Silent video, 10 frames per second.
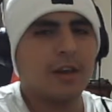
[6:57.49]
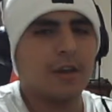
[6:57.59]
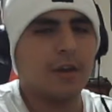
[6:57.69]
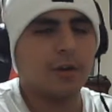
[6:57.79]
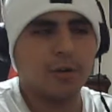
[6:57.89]

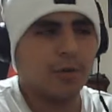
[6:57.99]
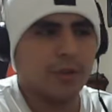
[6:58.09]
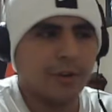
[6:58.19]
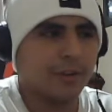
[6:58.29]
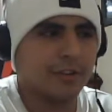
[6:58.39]
You know, you don't
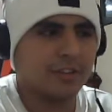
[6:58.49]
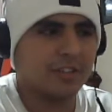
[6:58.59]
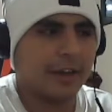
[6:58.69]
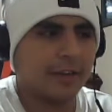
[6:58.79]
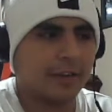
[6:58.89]
hear this
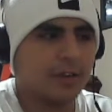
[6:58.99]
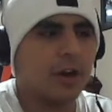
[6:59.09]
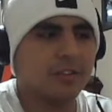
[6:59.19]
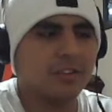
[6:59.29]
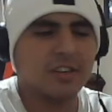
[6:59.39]
kind of
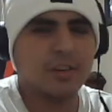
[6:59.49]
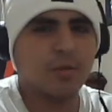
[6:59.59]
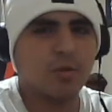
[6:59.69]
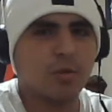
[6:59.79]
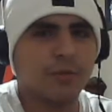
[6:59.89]
content
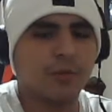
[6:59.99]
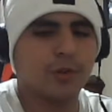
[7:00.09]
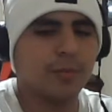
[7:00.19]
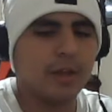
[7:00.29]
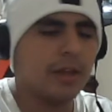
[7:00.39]
anymore
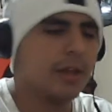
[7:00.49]
from